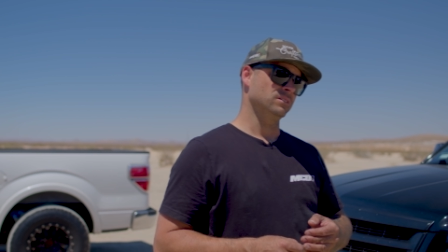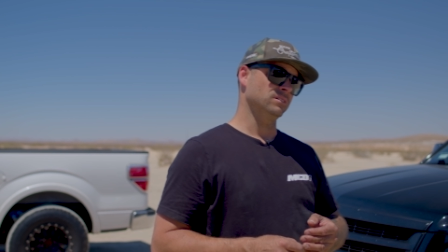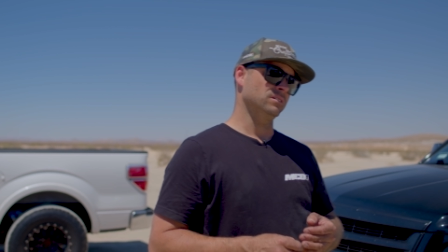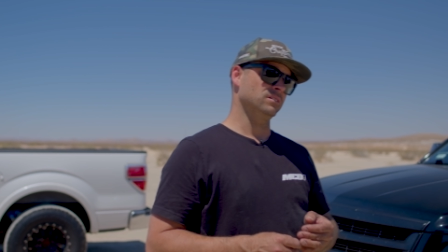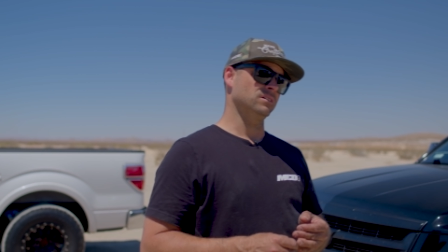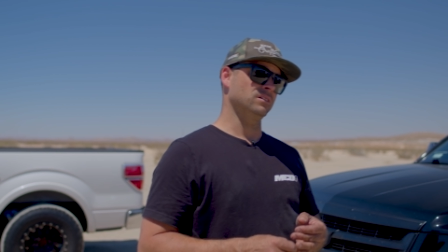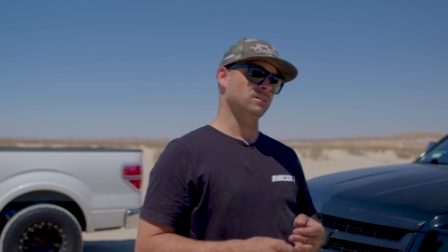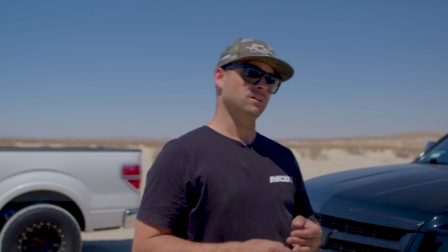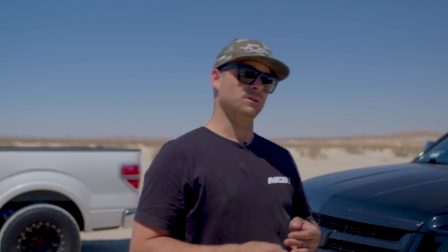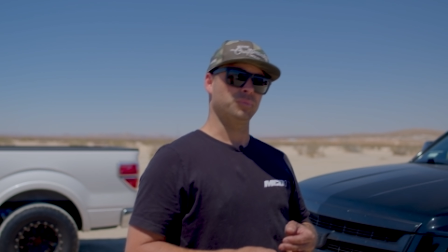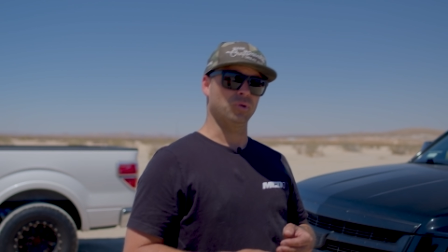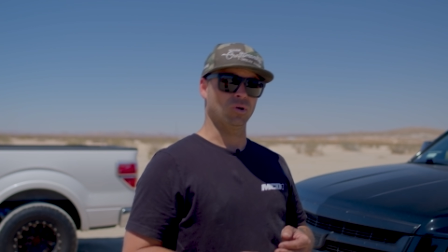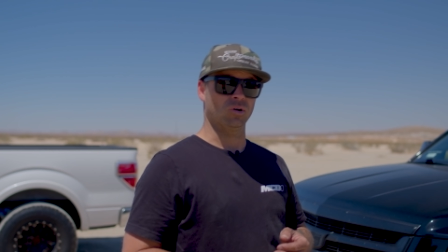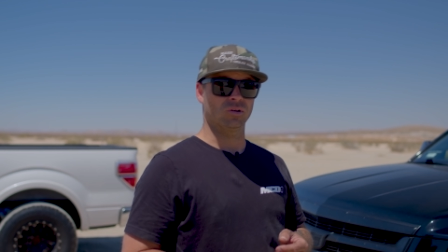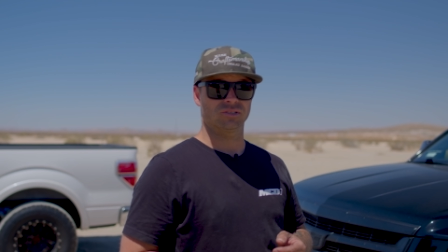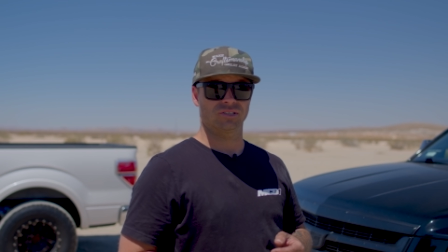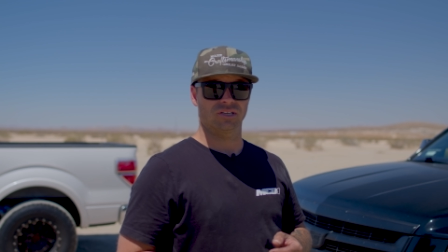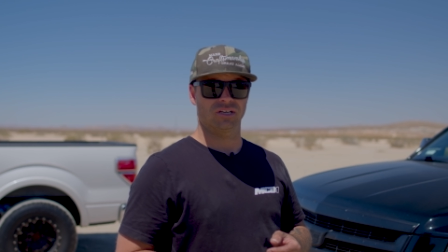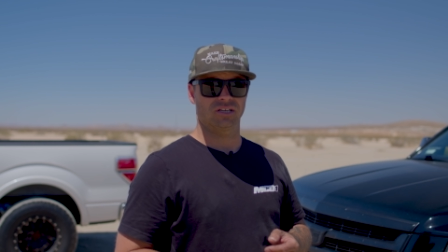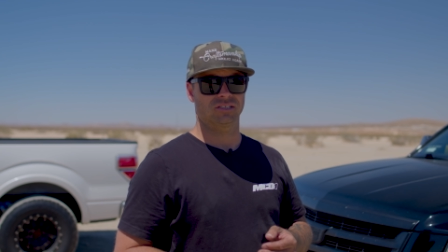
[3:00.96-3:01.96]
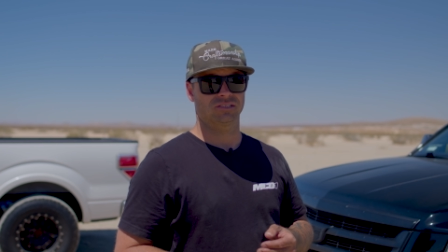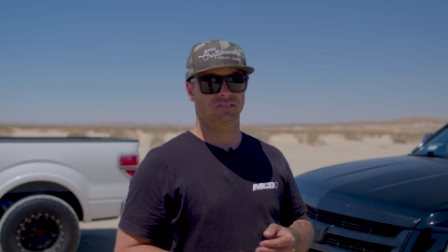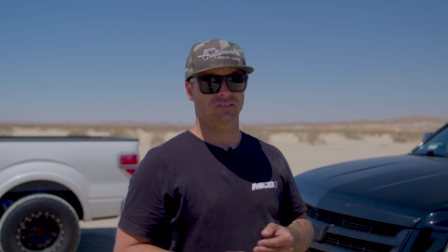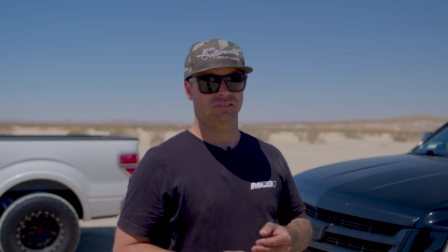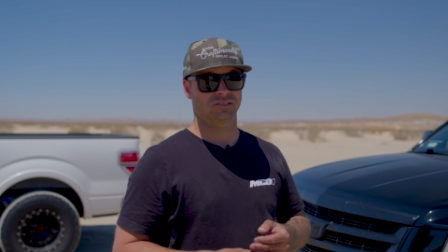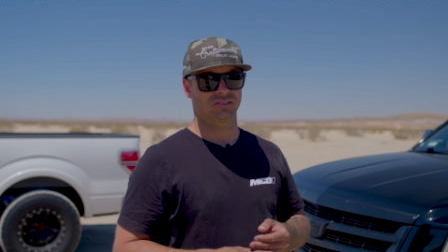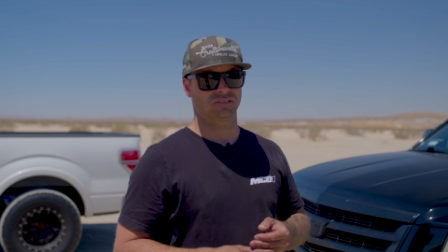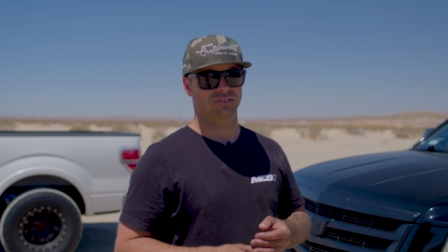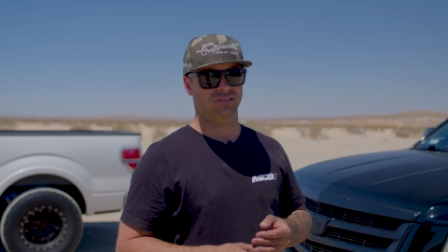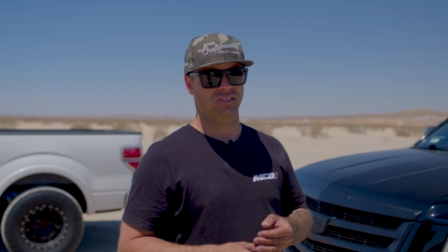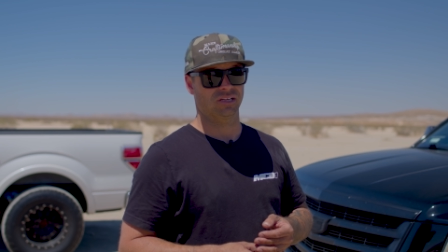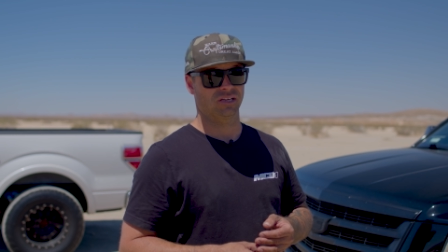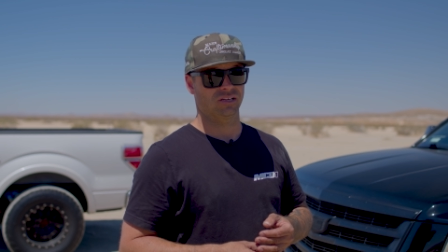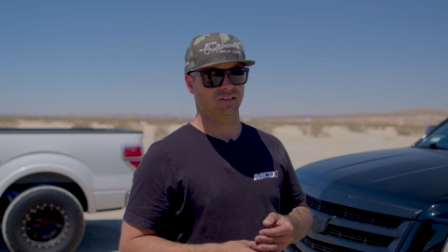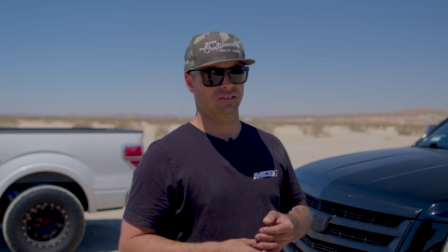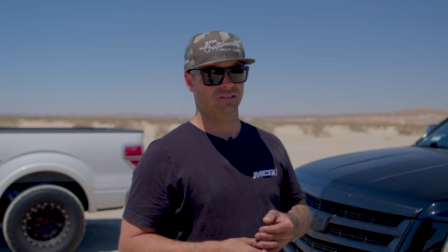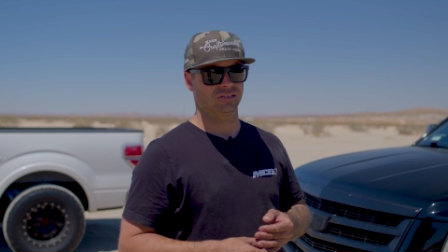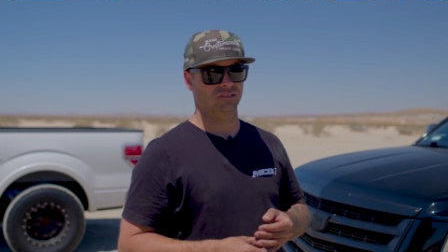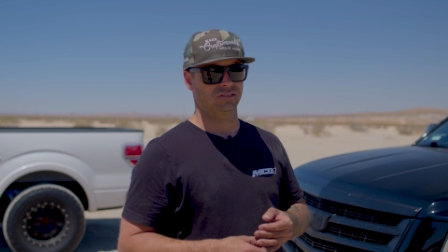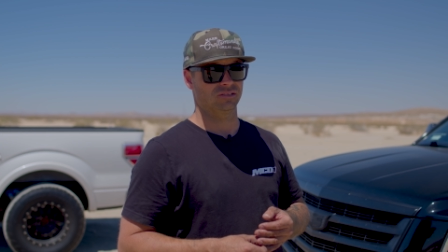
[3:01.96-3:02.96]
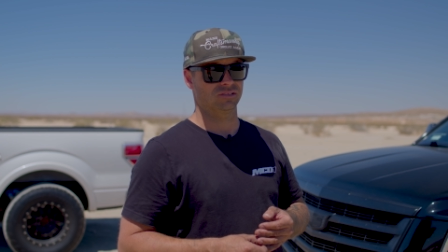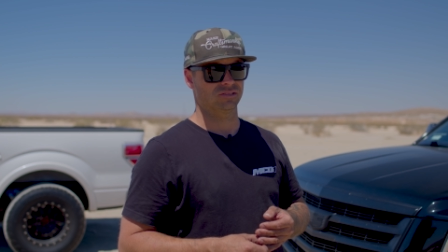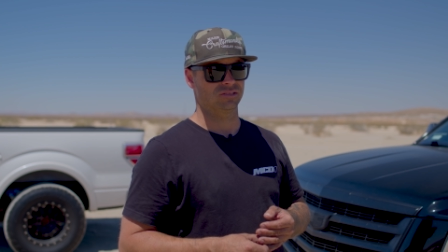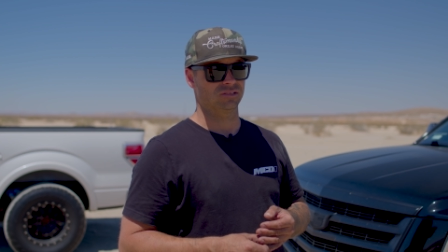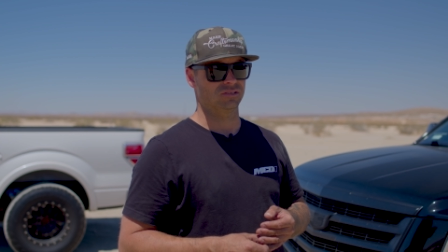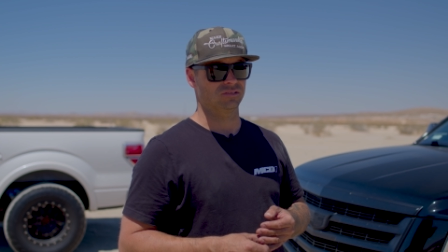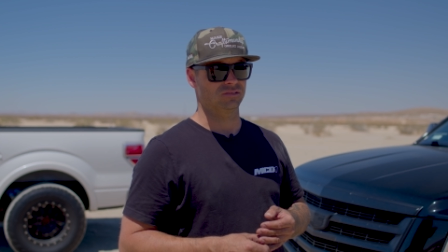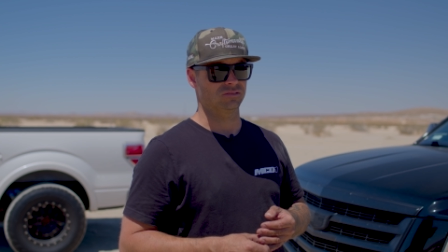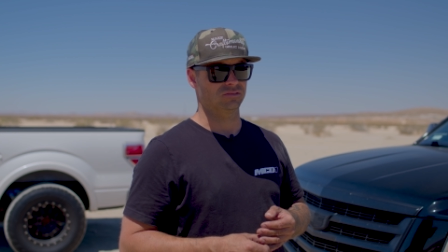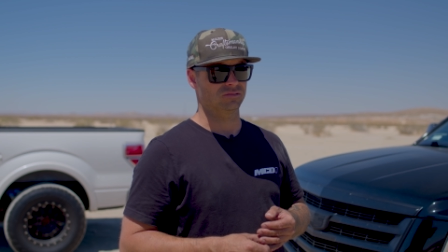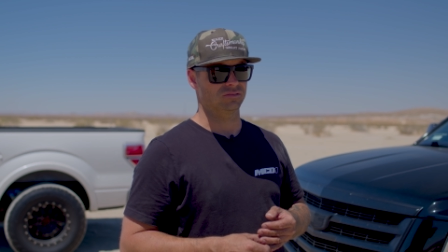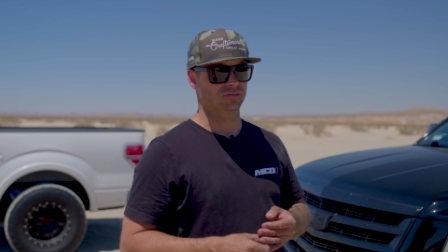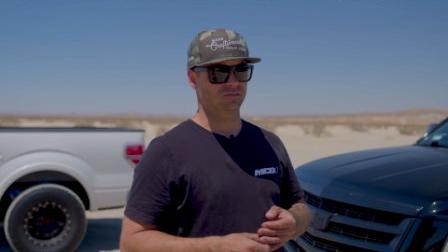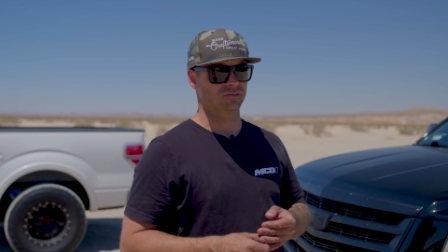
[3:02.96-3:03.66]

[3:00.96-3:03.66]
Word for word: uh, apologize and just say that, you know,